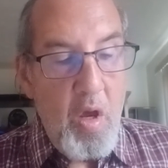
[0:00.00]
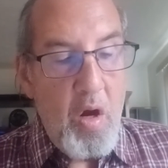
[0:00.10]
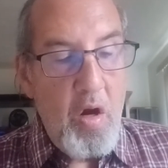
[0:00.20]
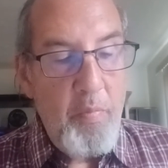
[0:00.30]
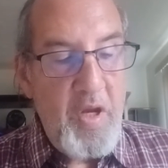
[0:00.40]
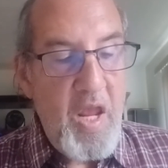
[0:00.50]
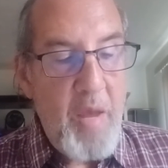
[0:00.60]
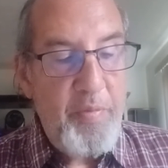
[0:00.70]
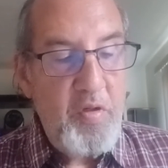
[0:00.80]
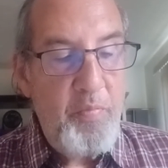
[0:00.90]
Herman
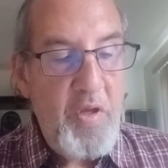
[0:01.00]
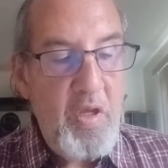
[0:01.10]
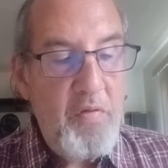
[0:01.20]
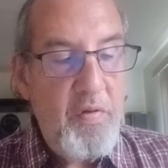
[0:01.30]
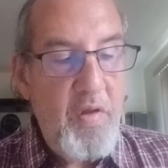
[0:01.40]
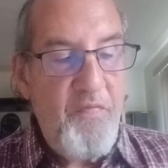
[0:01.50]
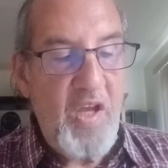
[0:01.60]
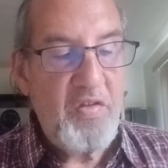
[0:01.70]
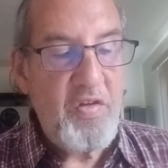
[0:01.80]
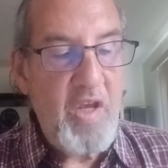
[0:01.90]
happened to be
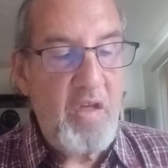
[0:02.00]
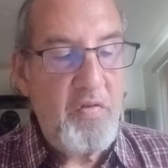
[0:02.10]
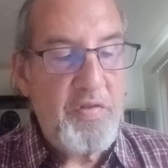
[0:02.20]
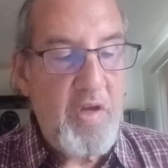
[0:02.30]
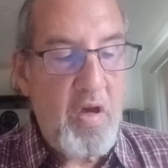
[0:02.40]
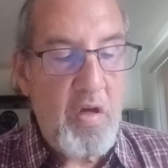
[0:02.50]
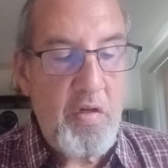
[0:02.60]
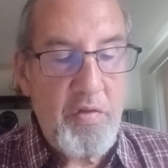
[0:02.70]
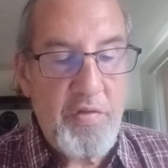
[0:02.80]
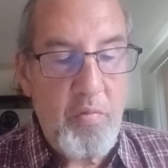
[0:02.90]
investigating
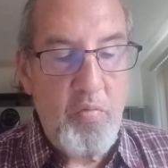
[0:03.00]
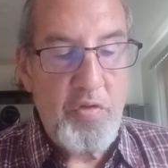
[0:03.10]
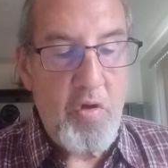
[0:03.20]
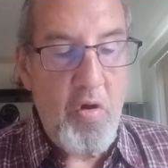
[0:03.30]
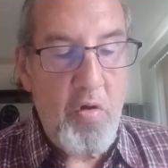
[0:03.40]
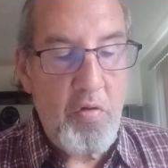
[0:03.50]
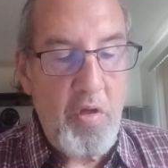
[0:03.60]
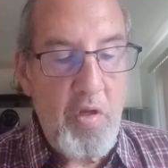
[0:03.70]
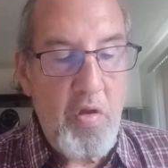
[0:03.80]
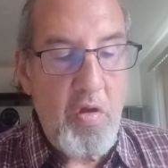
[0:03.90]
psionics and was
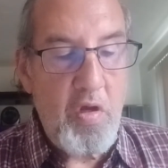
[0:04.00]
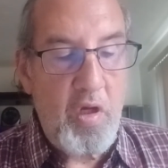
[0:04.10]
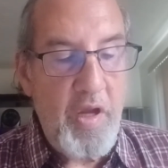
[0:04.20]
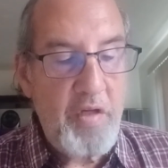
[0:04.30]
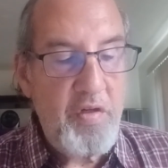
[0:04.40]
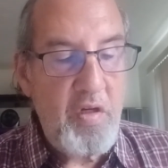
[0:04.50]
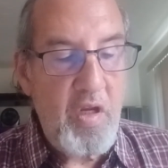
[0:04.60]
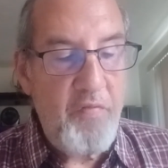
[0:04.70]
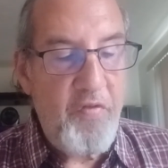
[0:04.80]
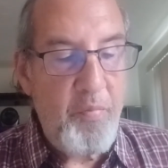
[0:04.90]
currently collecting
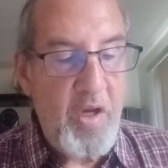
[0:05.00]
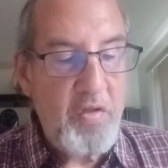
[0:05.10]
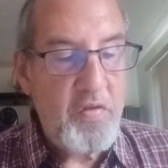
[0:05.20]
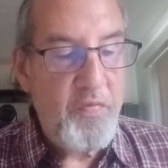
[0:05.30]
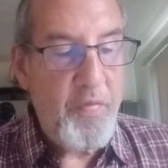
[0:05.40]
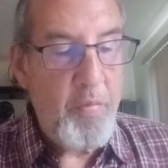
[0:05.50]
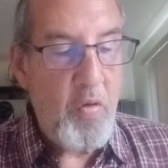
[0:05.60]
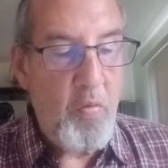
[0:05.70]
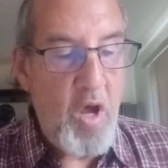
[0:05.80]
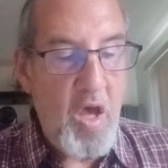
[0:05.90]
information from
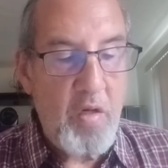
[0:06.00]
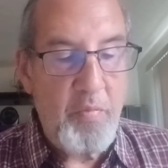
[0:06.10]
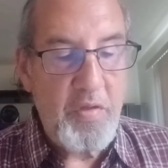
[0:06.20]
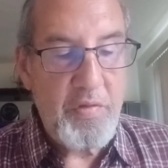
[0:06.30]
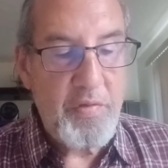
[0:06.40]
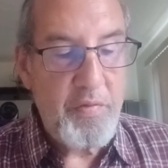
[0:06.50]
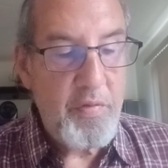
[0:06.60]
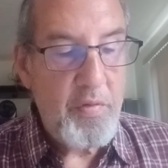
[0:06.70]
Hieronymus.